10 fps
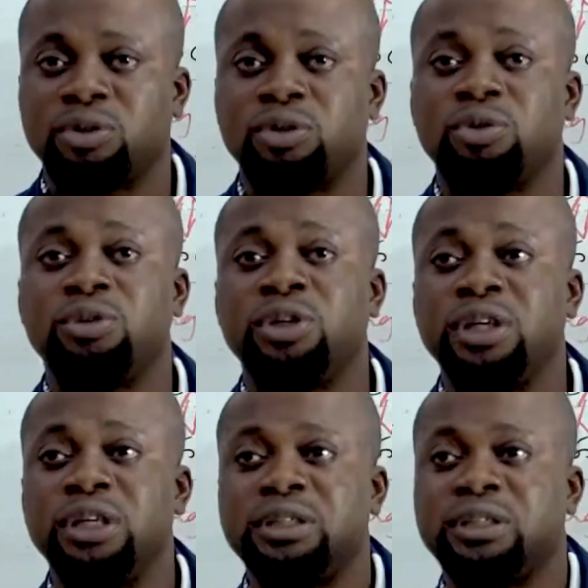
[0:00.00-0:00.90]
you
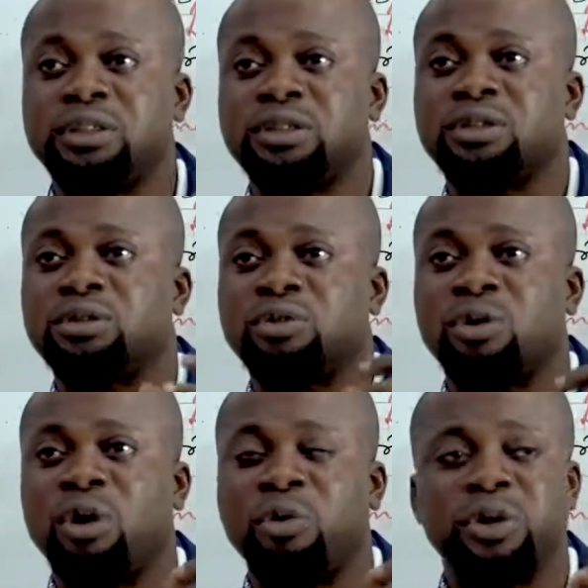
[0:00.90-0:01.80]
need to
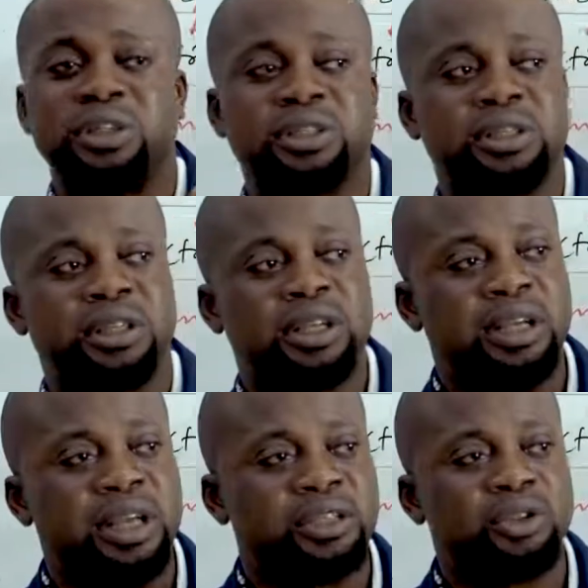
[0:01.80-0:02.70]
always
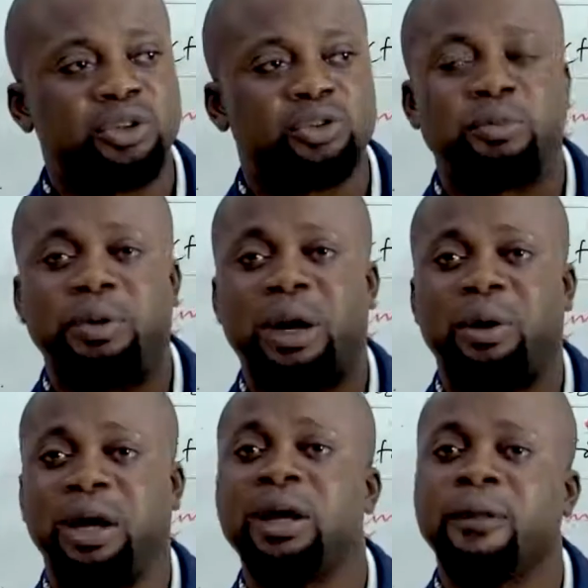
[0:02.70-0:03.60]
learn not to
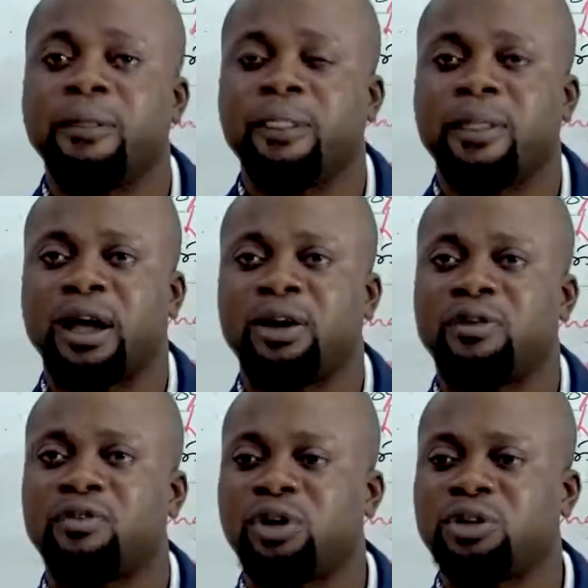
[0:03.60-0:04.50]
power. And
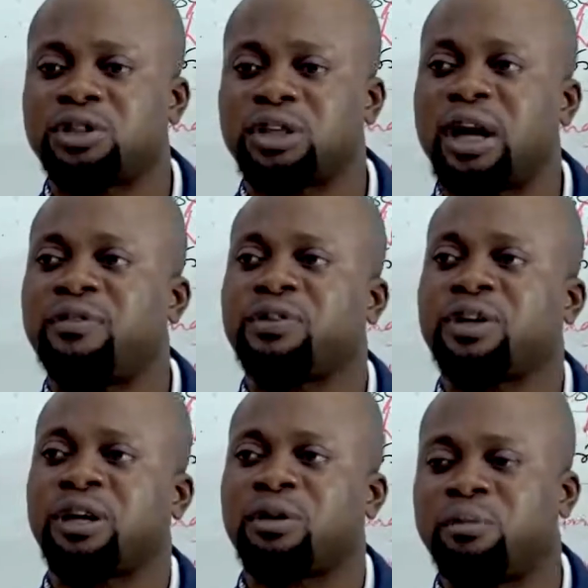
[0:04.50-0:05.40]
of course,
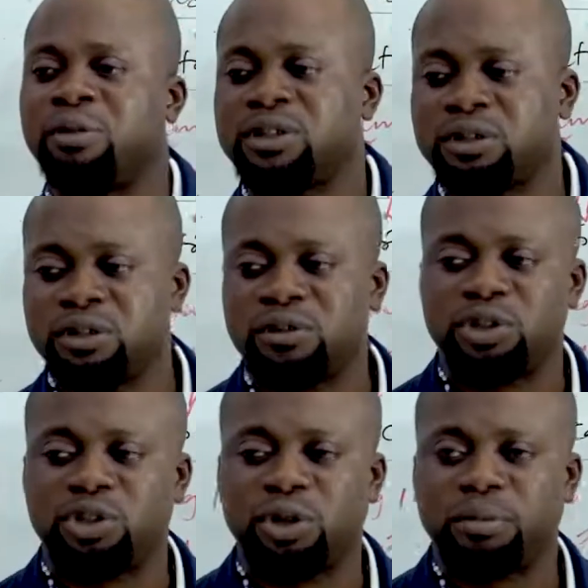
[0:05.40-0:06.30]
after completion of the
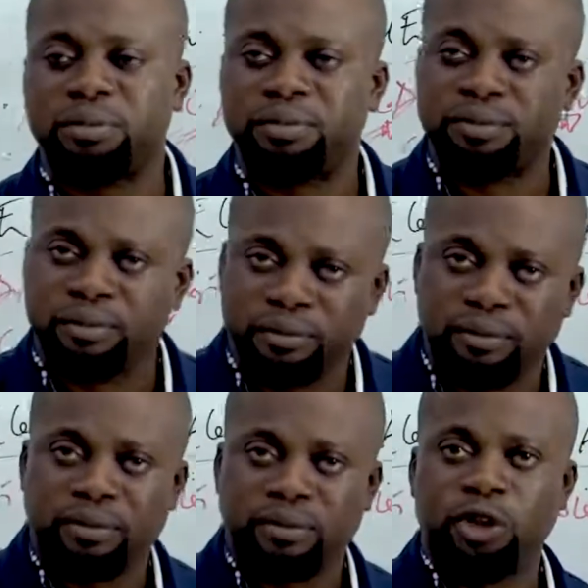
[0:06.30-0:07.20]
job,
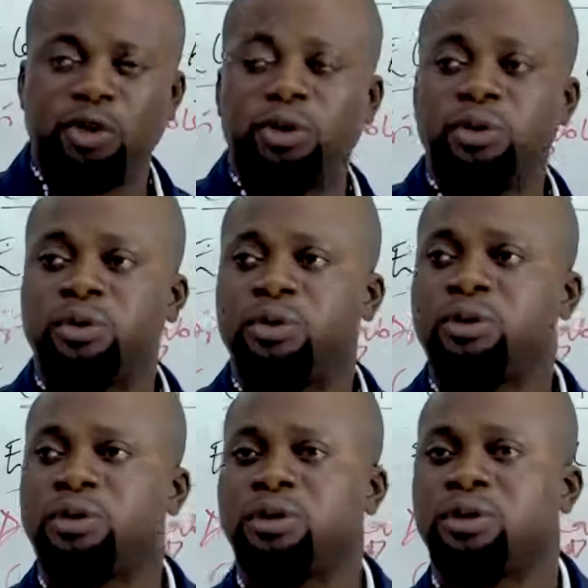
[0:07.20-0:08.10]
you
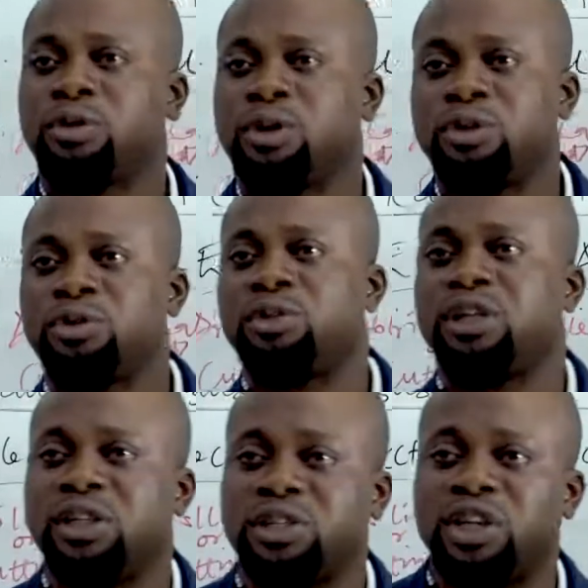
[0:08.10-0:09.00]
ought to
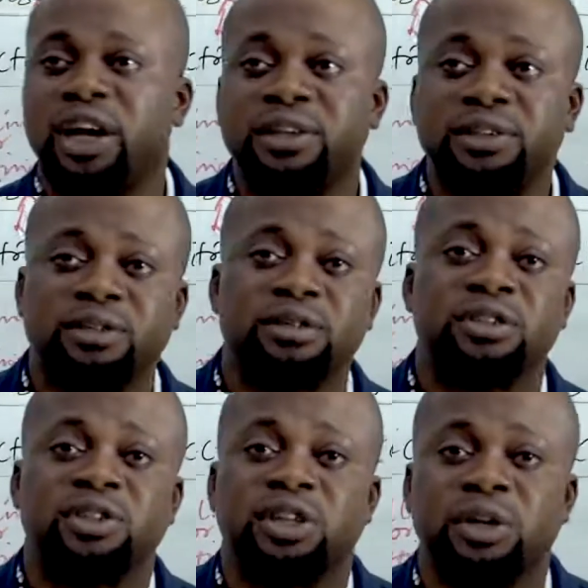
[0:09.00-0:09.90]
de-energize
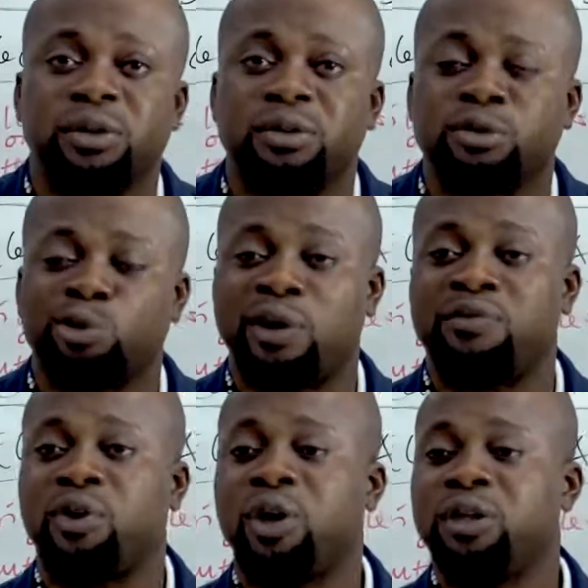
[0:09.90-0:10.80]
your circuit to
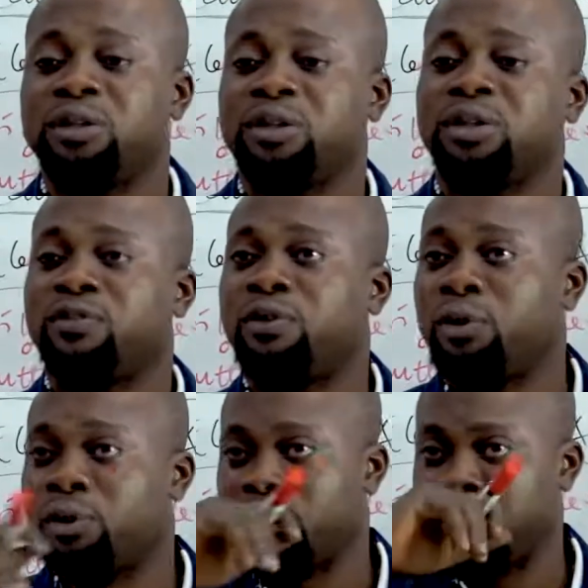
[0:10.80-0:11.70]
avoid flow
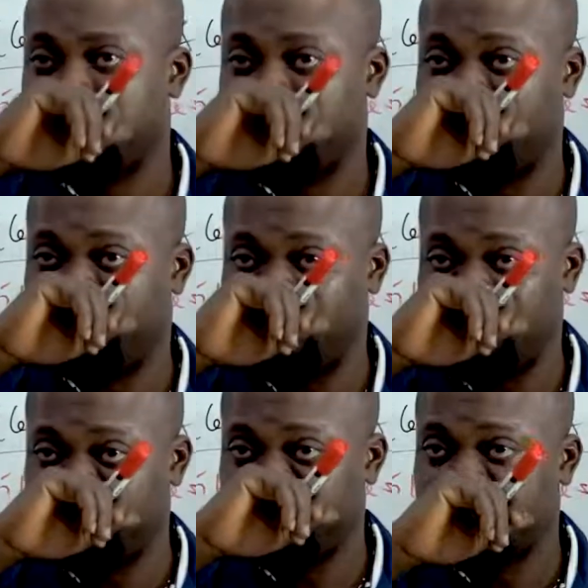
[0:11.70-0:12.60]
of
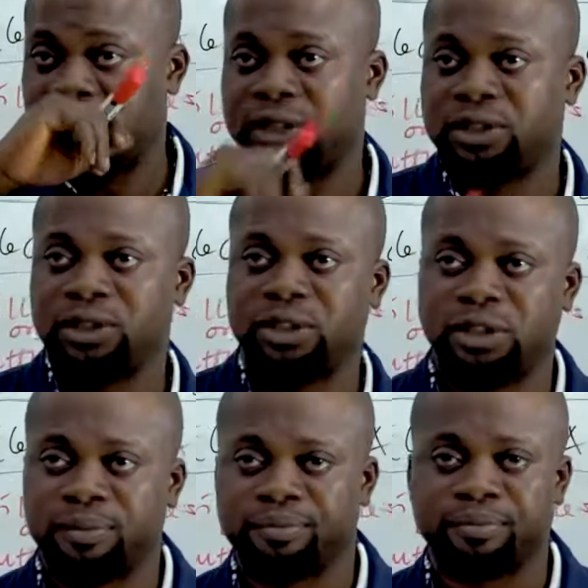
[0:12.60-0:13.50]
electricity.
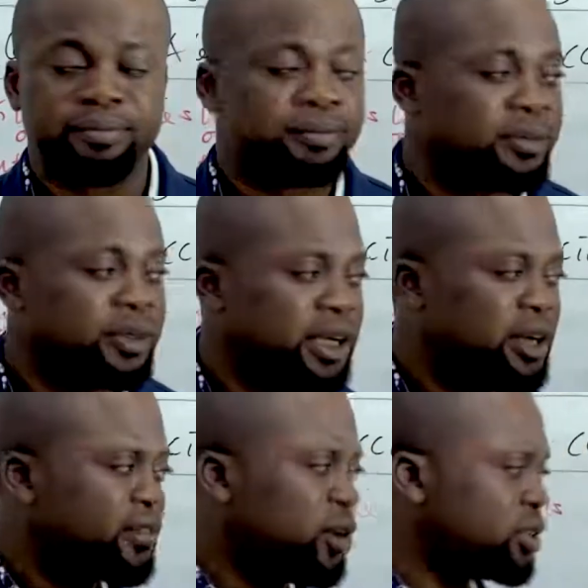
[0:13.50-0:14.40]
Then,
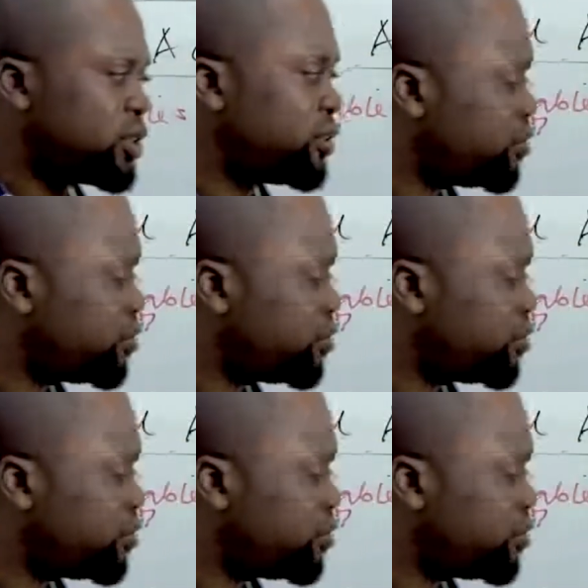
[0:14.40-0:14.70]
of course,